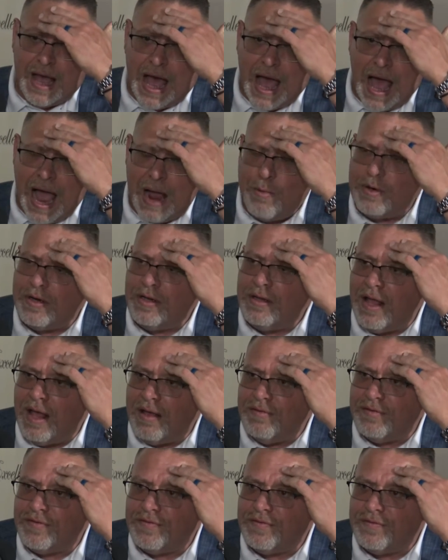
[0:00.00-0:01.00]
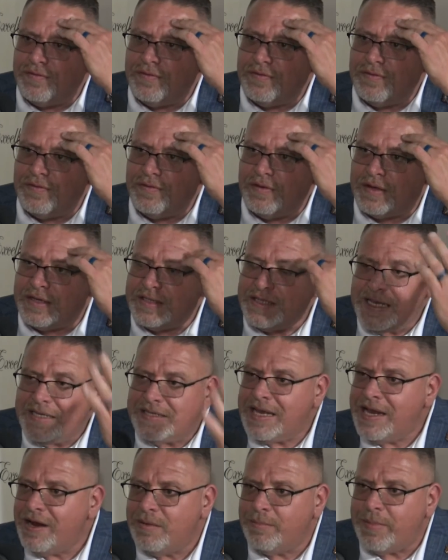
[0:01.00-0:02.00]
I would love because
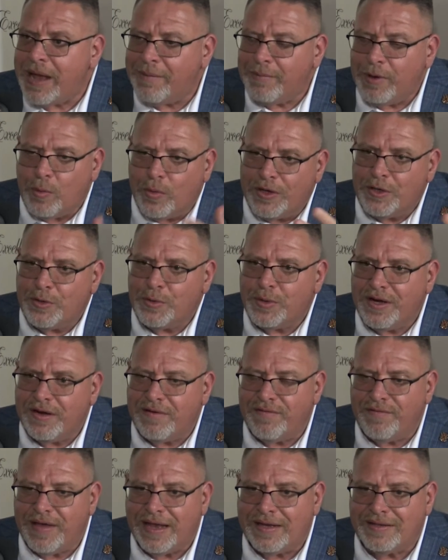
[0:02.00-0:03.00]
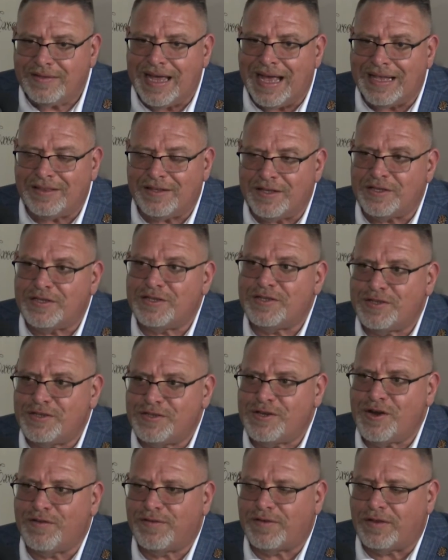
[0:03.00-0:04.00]
he's here in Miami. We're doing an event at the
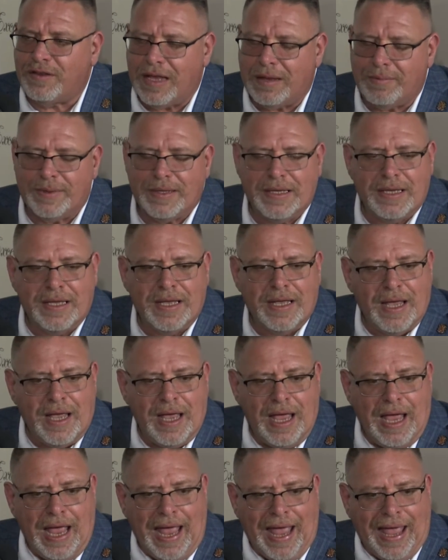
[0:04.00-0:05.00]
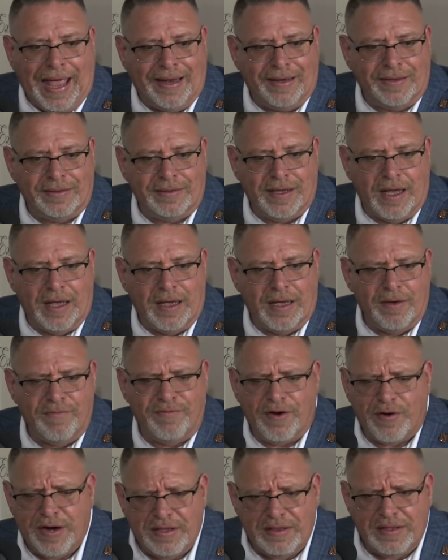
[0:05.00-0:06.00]
surf club, and uh, a
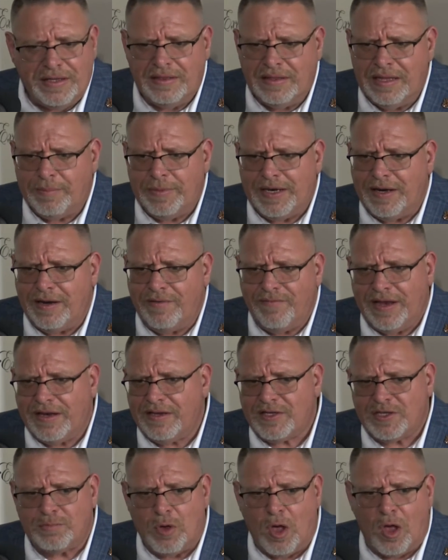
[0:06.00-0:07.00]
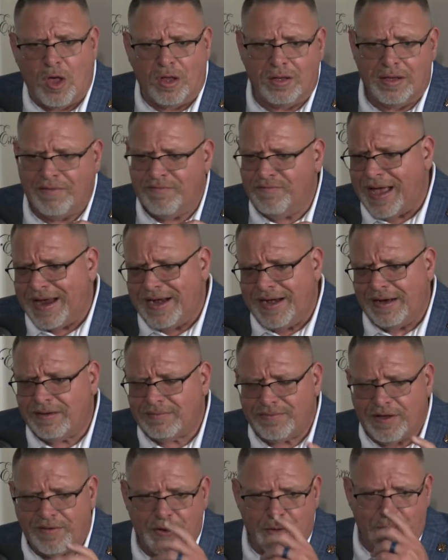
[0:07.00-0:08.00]
very limited event, small. Invited a,
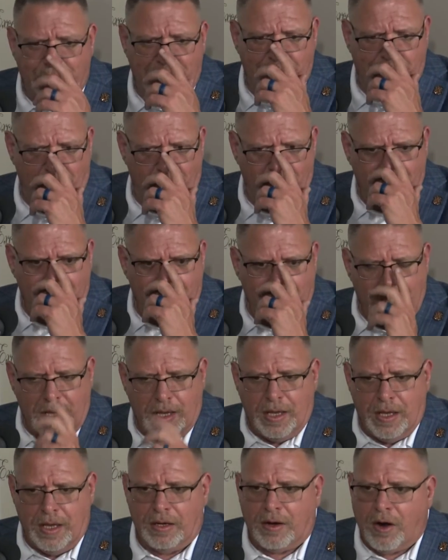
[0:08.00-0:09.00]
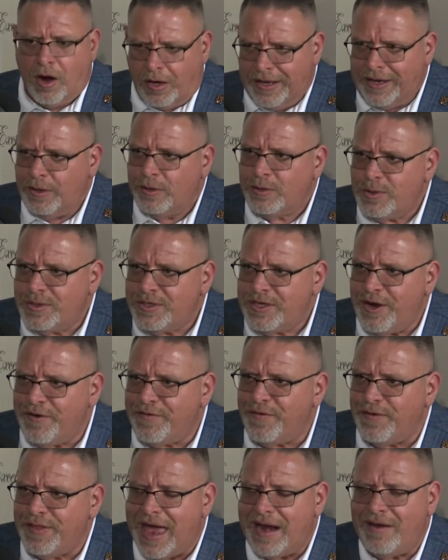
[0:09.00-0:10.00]
a, few people. Carlitos was here
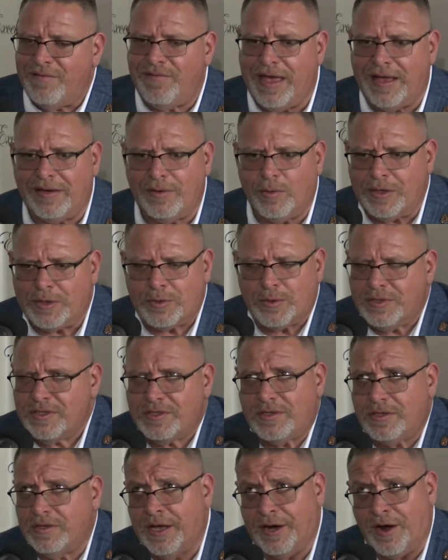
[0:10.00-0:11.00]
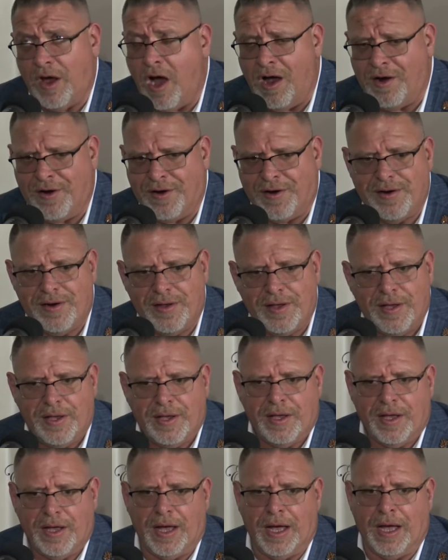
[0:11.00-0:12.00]
for that event, which was an honor.
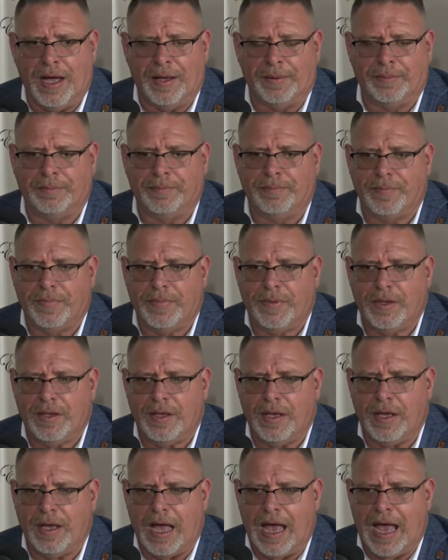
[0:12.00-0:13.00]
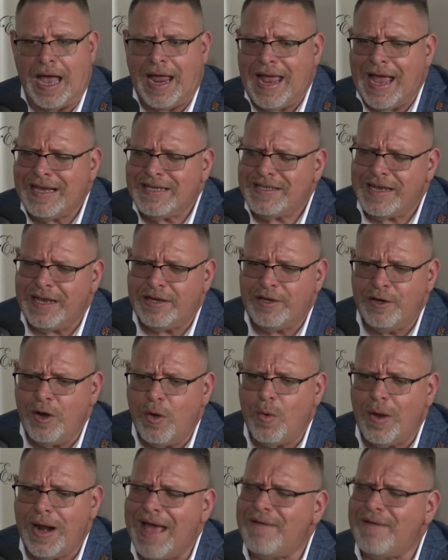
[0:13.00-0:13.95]
Um, I, I, said, you know what?